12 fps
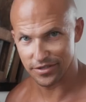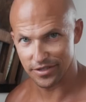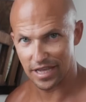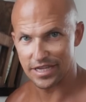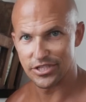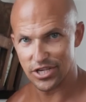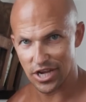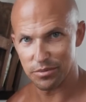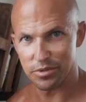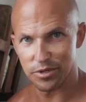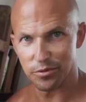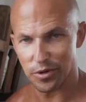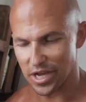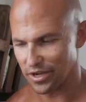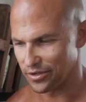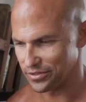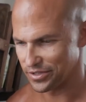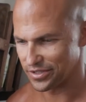like JB
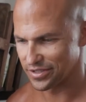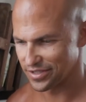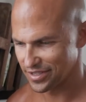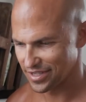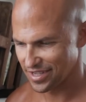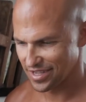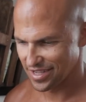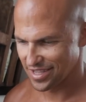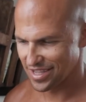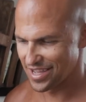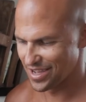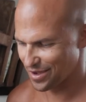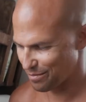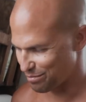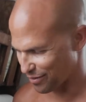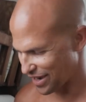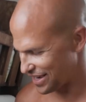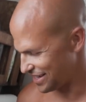Weld.
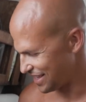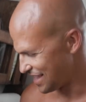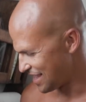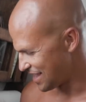Brandy.